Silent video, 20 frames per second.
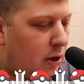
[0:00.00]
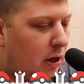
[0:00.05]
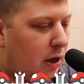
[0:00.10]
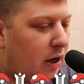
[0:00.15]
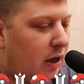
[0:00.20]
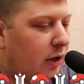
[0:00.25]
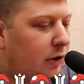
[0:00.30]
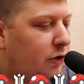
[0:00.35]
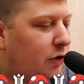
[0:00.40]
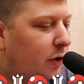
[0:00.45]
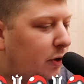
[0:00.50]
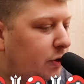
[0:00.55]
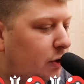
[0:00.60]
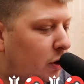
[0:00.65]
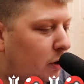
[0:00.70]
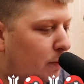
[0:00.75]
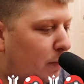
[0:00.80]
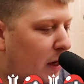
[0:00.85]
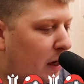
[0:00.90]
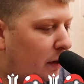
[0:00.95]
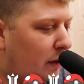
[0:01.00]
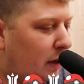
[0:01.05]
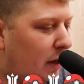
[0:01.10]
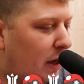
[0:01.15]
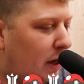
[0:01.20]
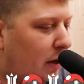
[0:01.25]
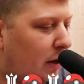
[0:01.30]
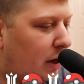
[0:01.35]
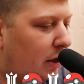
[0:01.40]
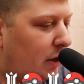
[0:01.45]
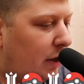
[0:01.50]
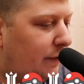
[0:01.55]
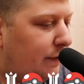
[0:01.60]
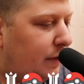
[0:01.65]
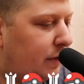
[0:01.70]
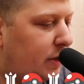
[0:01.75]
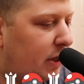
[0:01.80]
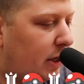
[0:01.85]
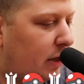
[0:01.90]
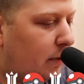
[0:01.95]
and Charizard battling out. I love
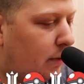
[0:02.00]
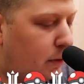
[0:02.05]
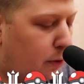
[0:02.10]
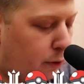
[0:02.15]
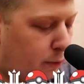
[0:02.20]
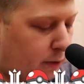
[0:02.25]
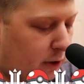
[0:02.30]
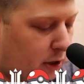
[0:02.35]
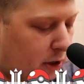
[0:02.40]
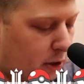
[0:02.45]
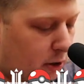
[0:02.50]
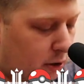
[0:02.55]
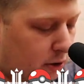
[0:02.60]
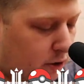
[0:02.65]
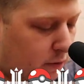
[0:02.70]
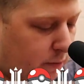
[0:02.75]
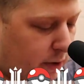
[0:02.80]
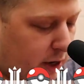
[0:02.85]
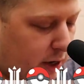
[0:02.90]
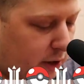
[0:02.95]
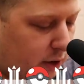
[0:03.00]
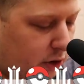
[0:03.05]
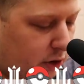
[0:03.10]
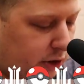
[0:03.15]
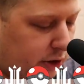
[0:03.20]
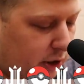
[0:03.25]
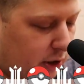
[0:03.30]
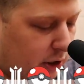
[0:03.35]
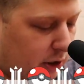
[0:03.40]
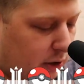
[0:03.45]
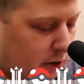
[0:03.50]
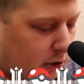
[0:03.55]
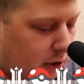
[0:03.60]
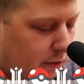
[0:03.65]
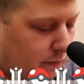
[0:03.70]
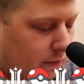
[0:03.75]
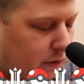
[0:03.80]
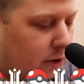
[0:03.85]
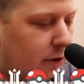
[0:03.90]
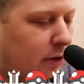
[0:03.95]
the Tangrowth right here in the back, just like hanging
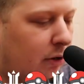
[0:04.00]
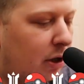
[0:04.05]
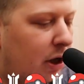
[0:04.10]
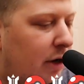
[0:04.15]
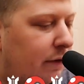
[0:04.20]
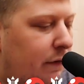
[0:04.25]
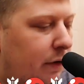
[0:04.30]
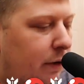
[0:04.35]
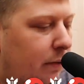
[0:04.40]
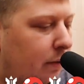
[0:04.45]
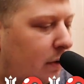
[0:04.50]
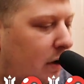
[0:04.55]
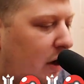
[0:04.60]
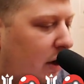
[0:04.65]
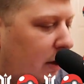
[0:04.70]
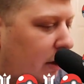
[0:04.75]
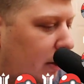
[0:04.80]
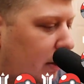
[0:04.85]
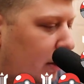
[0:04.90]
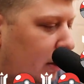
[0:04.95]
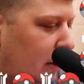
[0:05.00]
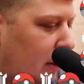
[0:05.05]
on for dear life on a rock.